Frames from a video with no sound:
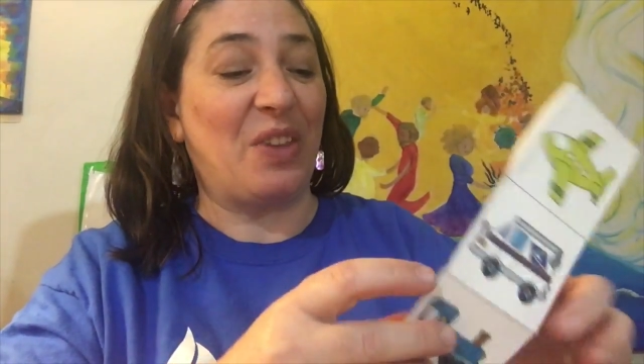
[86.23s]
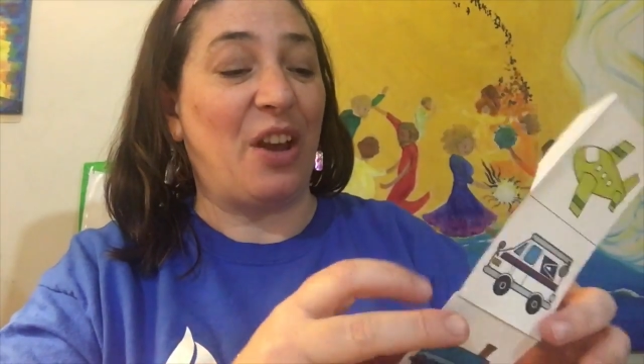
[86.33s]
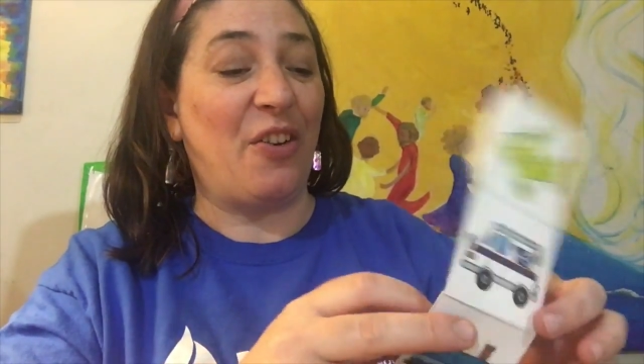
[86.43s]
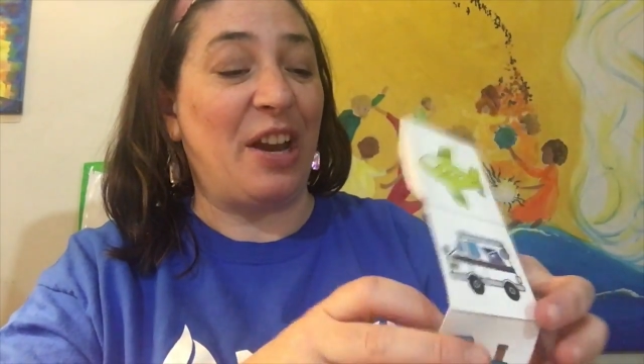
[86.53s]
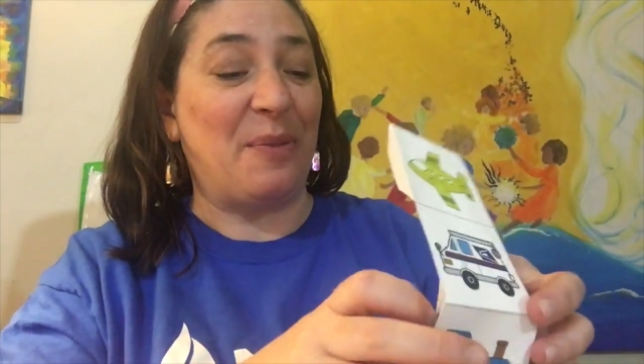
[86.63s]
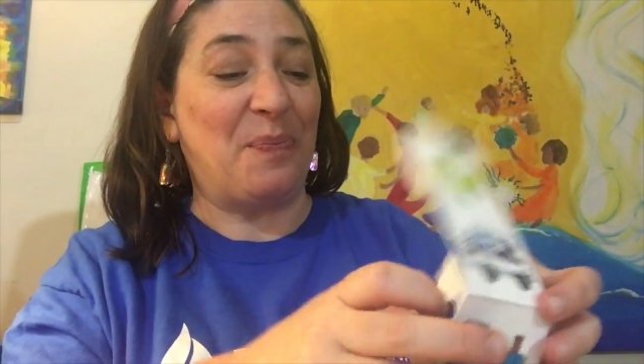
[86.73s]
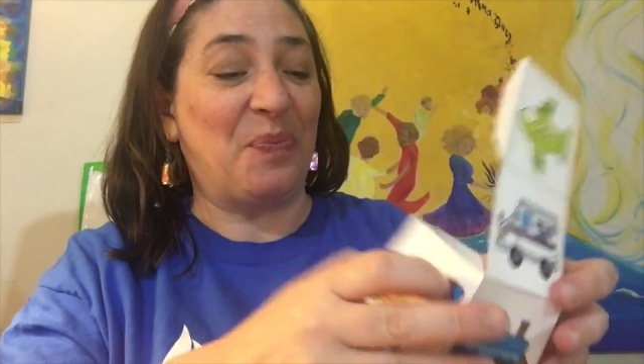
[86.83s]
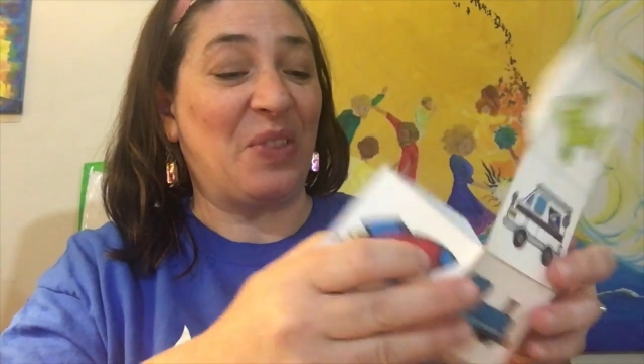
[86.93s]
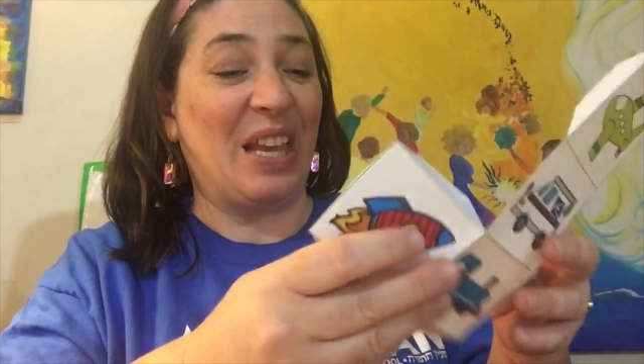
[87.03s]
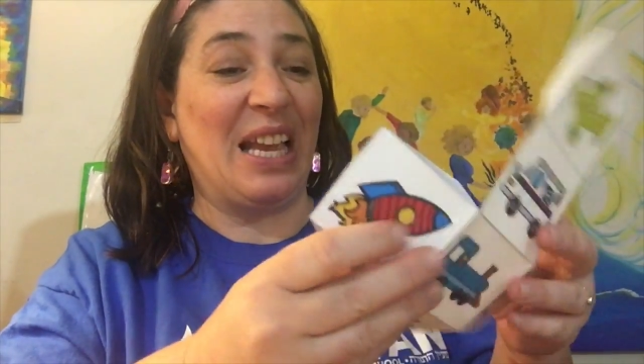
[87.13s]
All right,
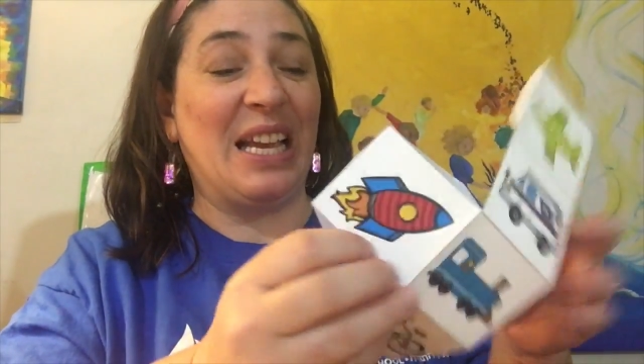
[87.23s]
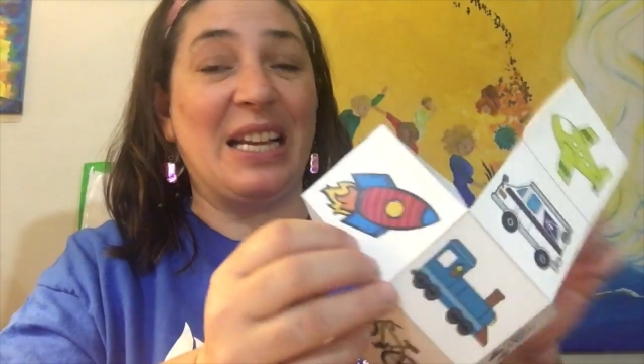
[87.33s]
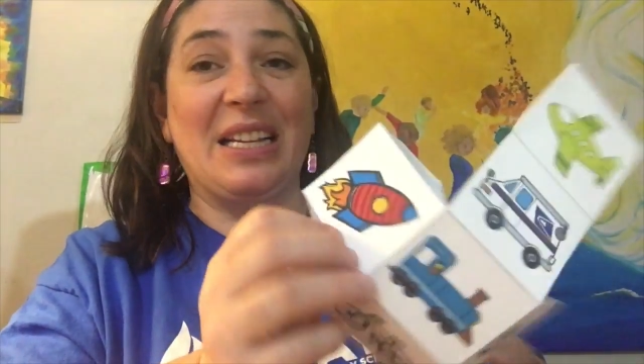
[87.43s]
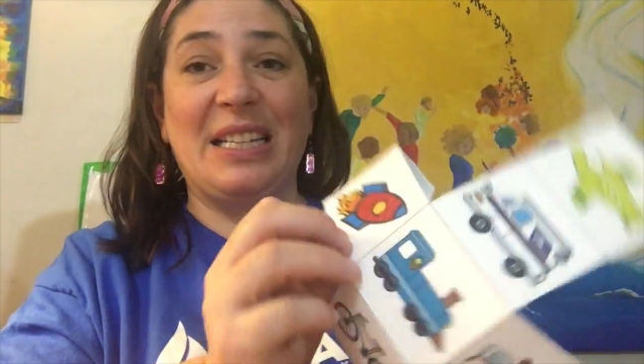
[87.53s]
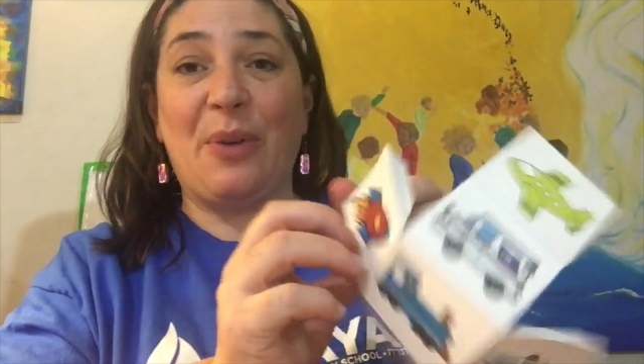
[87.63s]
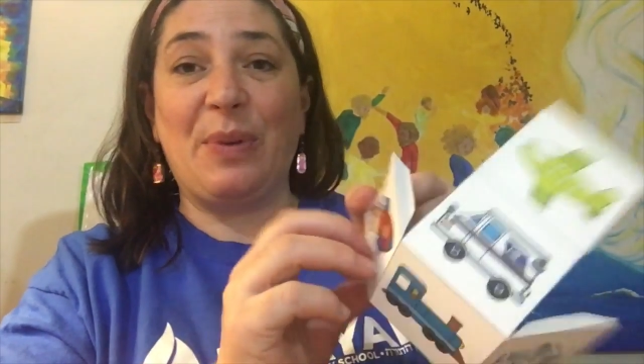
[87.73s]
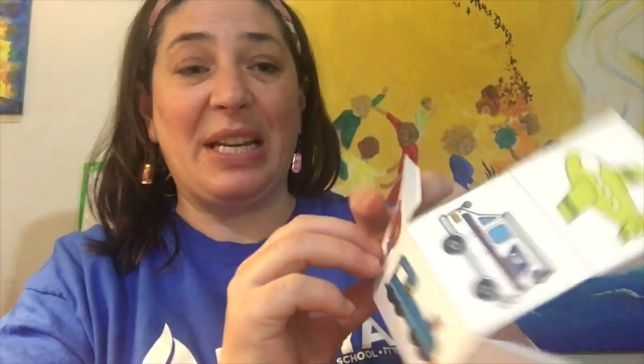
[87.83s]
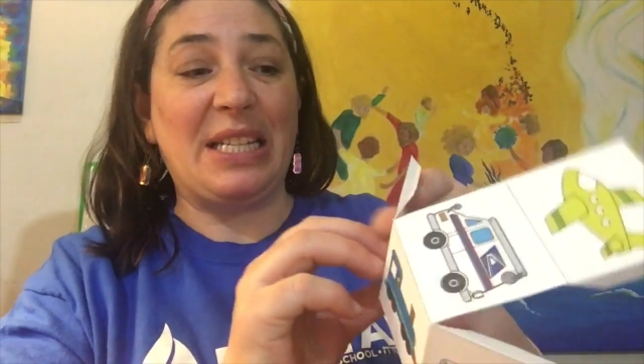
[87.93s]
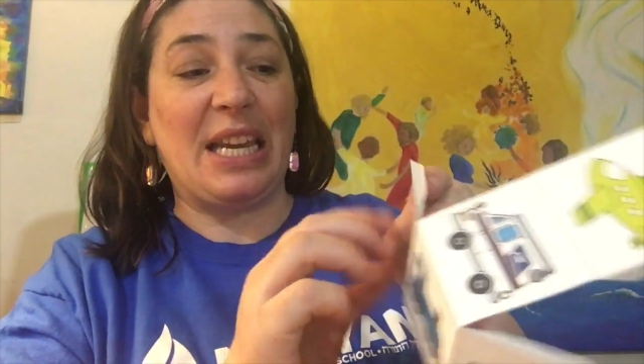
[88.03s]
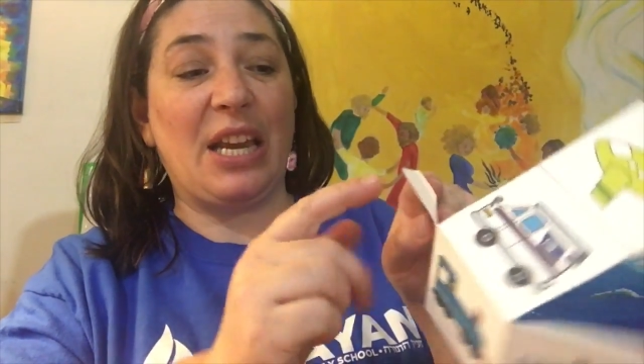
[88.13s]
now we
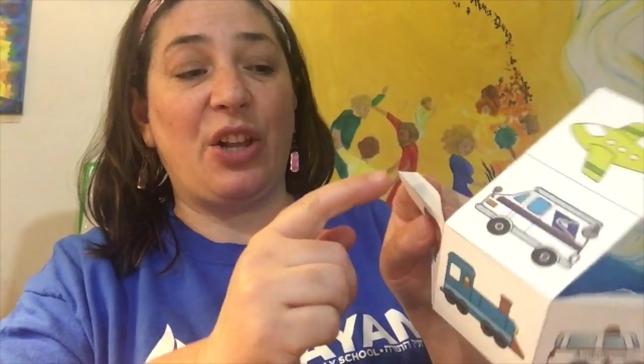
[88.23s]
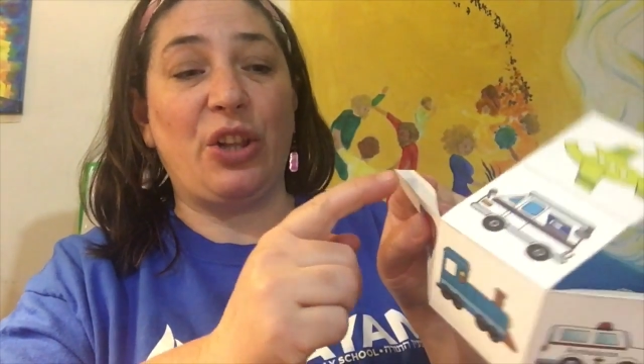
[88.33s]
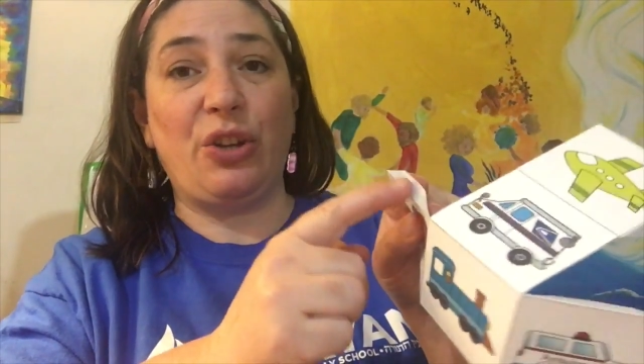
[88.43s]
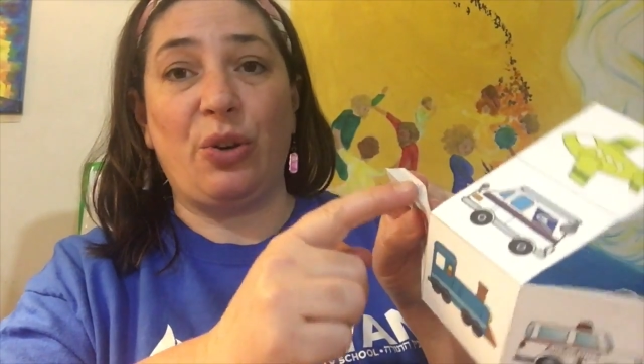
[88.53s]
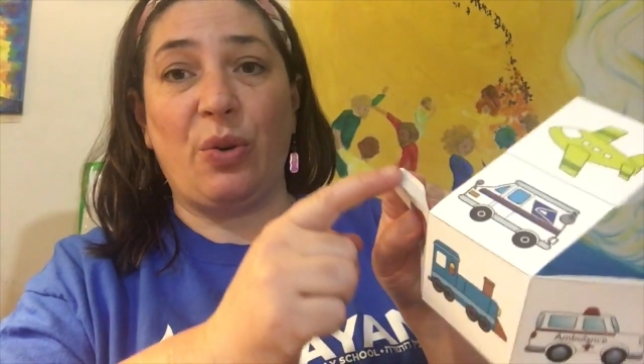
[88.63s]
need to get glue